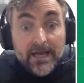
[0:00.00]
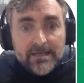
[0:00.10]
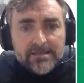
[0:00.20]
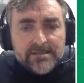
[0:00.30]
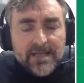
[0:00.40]

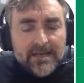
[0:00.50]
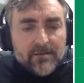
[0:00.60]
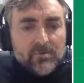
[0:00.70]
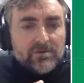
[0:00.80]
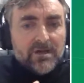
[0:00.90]
and selling
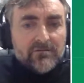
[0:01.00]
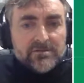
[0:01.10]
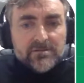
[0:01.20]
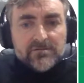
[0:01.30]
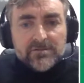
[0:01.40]
a put
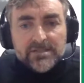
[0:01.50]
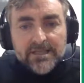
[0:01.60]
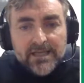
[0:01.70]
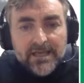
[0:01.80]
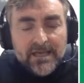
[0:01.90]
options
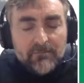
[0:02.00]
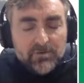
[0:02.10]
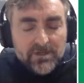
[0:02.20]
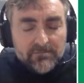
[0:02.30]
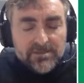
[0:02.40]
eh, a
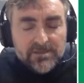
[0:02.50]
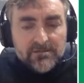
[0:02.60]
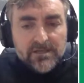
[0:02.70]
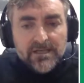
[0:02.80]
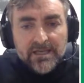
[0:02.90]
put
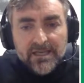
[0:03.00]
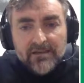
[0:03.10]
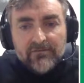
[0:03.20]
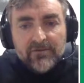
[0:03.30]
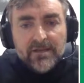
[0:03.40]
option
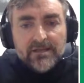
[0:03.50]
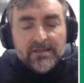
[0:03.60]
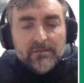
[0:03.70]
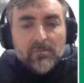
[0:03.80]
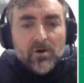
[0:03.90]
if
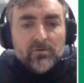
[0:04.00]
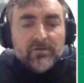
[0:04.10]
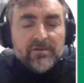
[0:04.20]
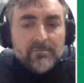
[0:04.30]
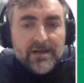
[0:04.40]
the mode
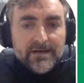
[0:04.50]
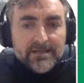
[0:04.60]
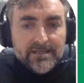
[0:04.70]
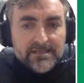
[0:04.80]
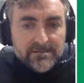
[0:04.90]
of the
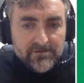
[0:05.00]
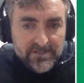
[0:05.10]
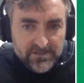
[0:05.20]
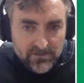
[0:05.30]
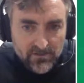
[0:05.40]
market is
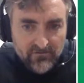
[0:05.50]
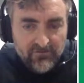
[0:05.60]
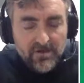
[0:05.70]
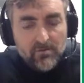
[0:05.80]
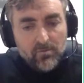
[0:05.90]
risk off,
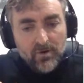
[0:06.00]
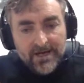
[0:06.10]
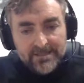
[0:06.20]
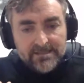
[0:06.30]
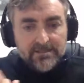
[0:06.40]

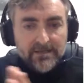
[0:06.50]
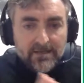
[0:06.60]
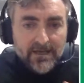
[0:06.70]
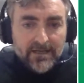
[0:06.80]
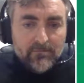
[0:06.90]
price
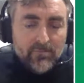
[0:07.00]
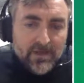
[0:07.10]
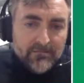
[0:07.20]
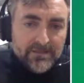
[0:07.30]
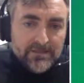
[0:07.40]
declining,
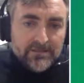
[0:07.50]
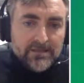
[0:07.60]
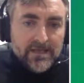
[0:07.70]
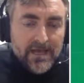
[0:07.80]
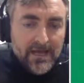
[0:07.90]

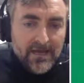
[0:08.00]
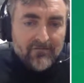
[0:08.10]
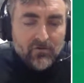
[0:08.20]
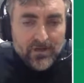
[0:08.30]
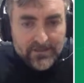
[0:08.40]
plummeting,
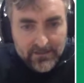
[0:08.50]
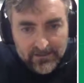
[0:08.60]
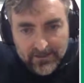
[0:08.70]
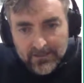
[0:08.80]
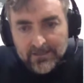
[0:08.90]
and
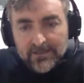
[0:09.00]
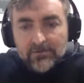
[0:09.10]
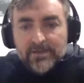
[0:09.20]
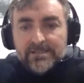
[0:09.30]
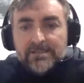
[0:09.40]
volatility
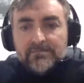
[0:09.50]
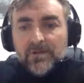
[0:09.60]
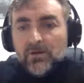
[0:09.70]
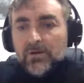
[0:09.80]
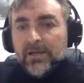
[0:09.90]
increasing.
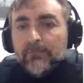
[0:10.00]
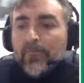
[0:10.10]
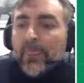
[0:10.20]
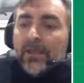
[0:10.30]
Okay,